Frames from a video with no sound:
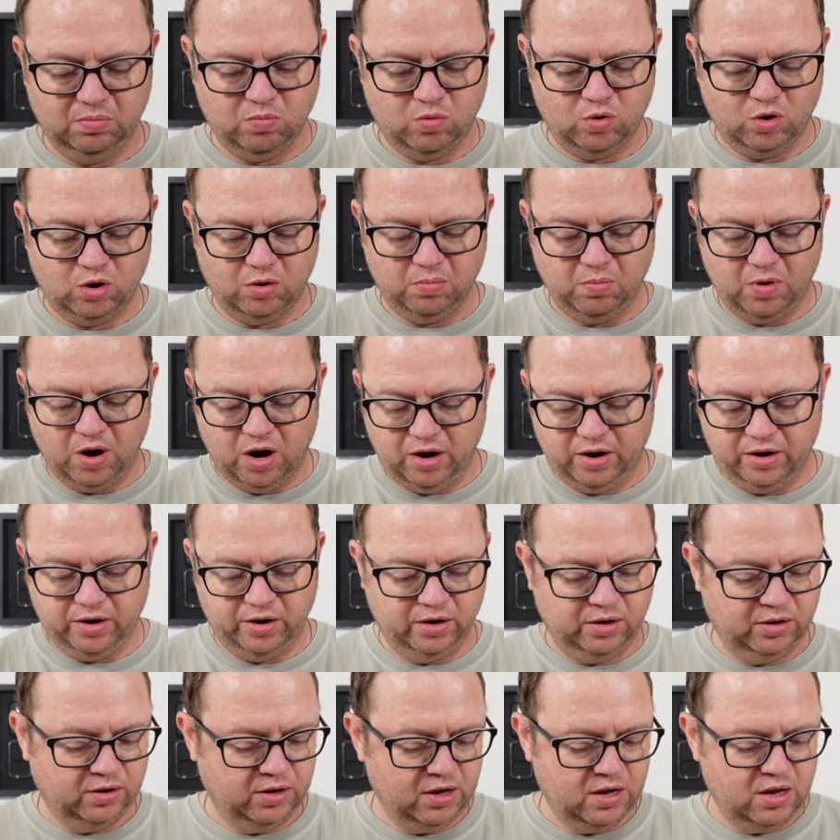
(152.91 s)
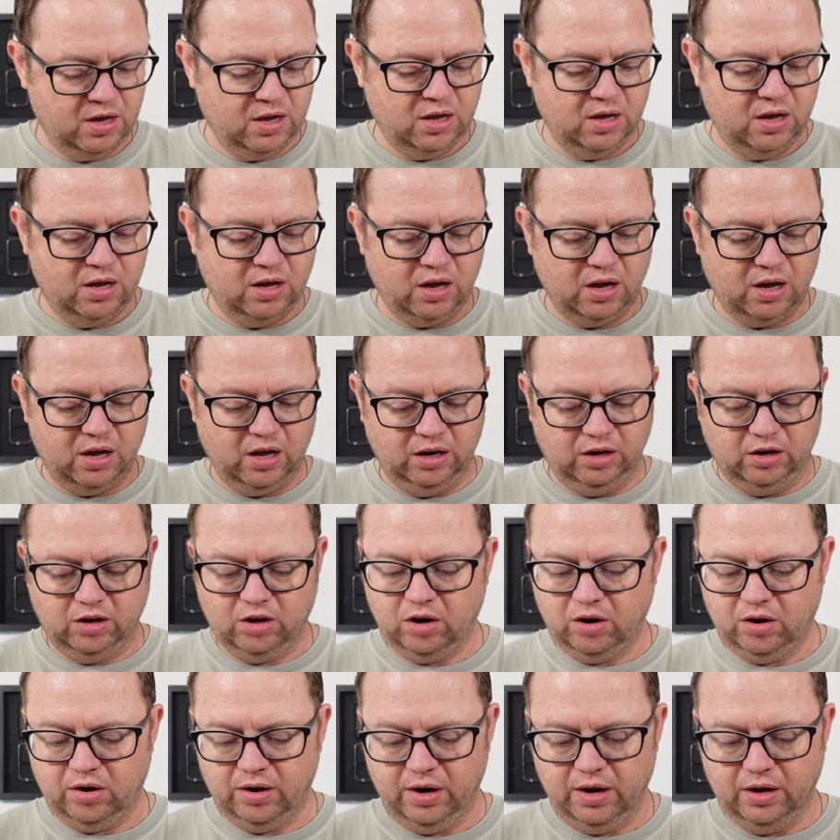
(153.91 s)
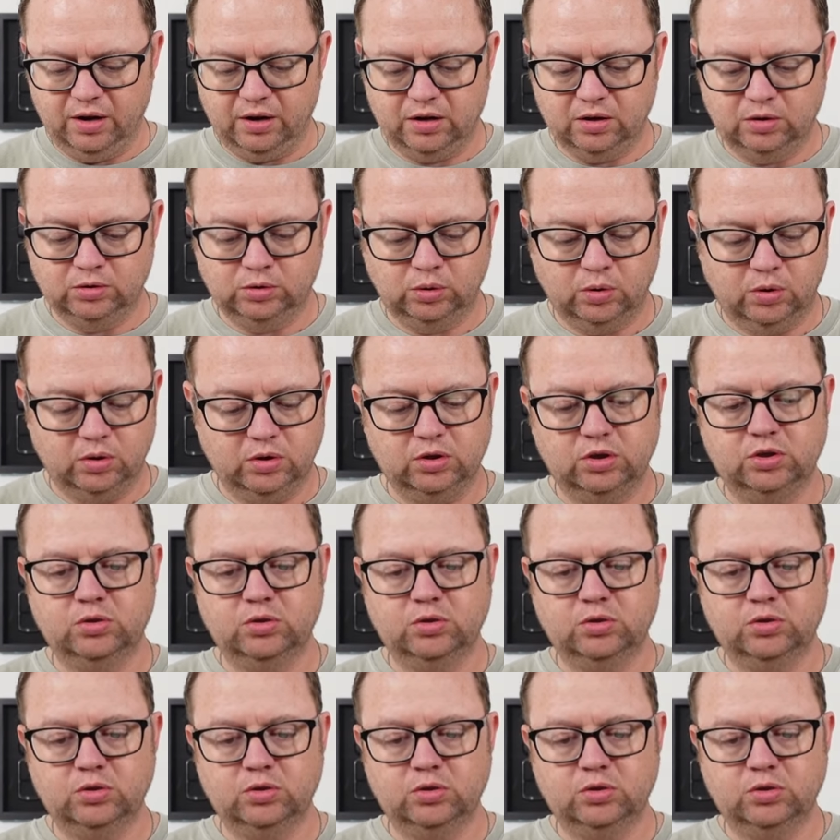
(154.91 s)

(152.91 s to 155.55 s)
more modern and current controller.